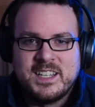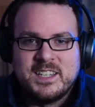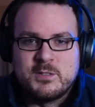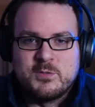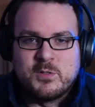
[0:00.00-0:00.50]

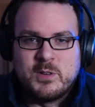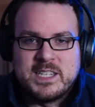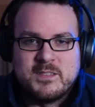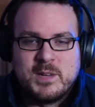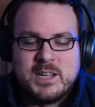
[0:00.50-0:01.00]
This was
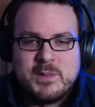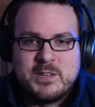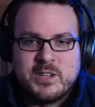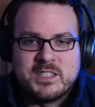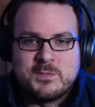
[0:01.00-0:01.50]
requested by a
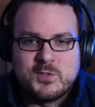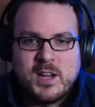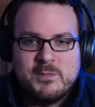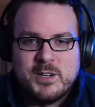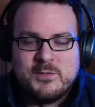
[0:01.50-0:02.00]
Patreon
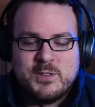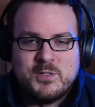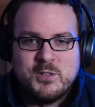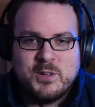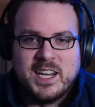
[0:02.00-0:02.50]
subscriber, and if you
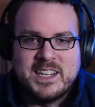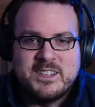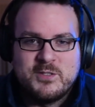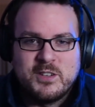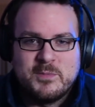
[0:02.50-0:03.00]
too would like
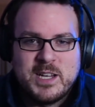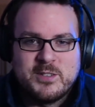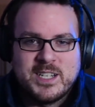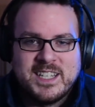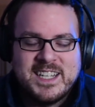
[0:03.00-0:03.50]
to join the
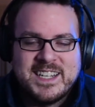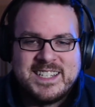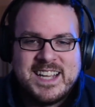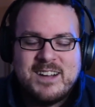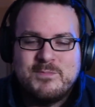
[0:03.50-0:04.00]
Patreon, link
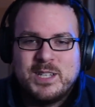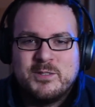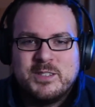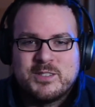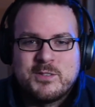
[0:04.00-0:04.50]
down below
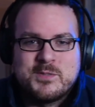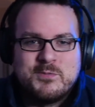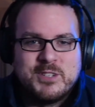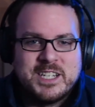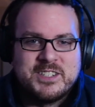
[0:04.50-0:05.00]
in the description
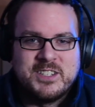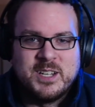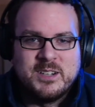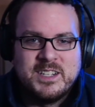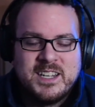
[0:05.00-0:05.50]
will get you
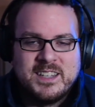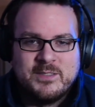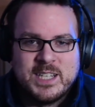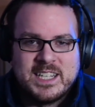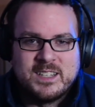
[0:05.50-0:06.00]
there. Leave a
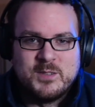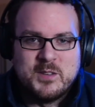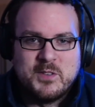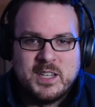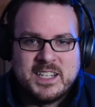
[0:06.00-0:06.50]
like on the video
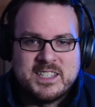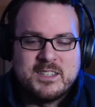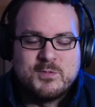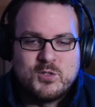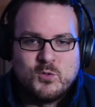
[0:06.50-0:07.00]
if you like it.
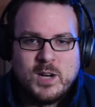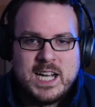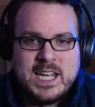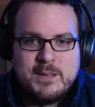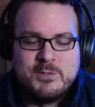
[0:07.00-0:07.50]

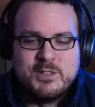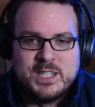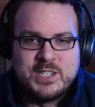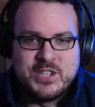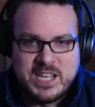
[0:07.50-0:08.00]
Subscribe to
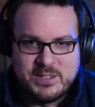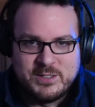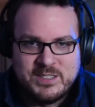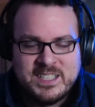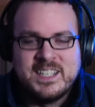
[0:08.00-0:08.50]
the
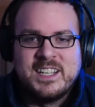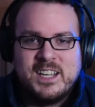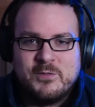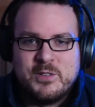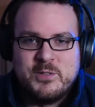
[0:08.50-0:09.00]
channel.
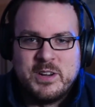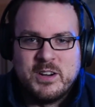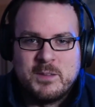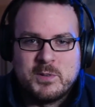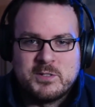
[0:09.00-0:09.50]
If you're new here,
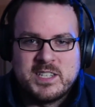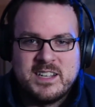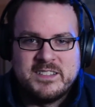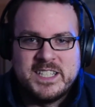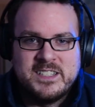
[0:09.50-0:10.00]
I post
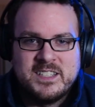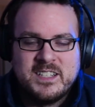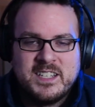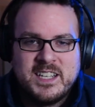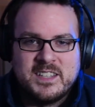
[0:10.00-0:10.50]
daily.
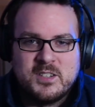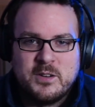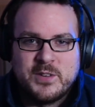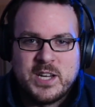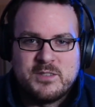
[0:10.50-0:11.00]
Hit the
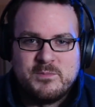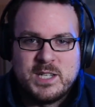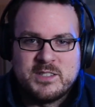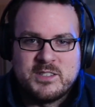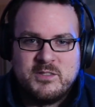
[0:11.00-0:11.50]
notification
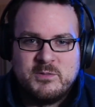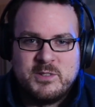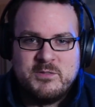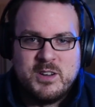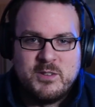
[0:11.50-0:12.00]
bell so
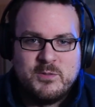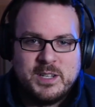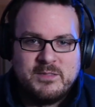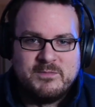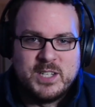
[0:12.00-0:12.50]
you know
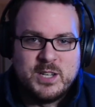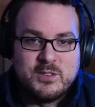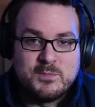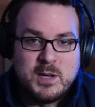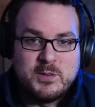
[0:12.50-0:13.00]
when
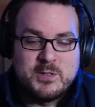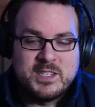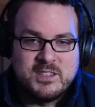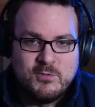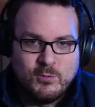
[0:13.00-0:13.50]
videos
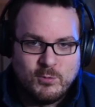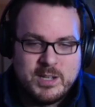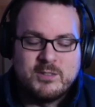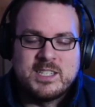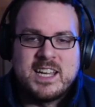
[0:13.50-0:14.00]
post
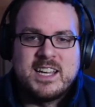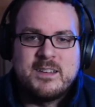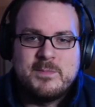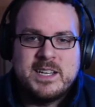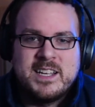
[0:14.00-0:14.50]
real
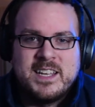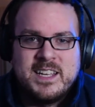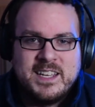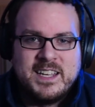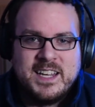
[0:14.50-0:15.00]
time.
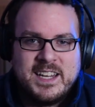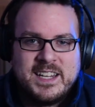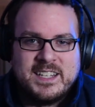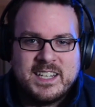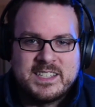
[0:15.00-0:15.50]

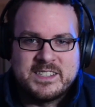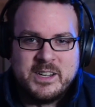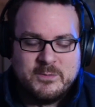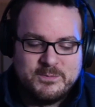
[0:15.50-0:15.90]
And let's go.